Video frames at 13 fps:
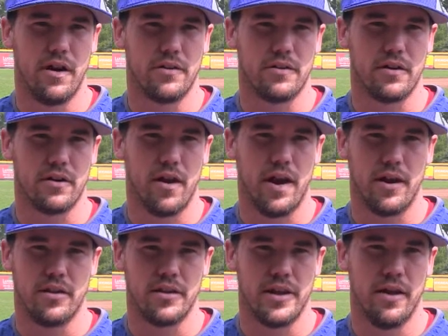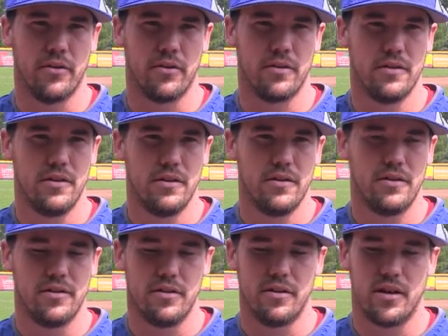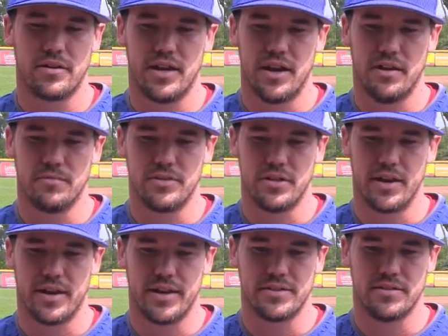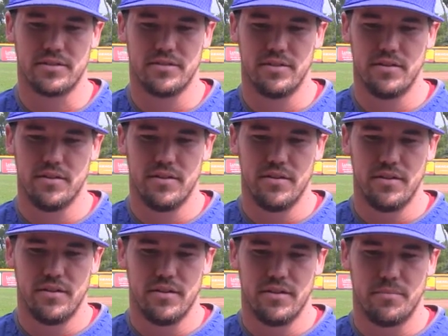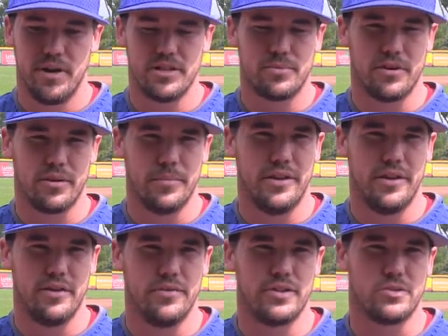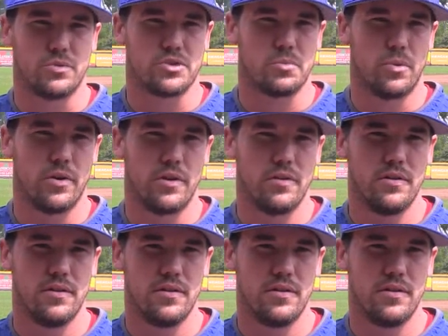out there and grinding together. You know, a lot of times, I guess baseball can be an individual sport,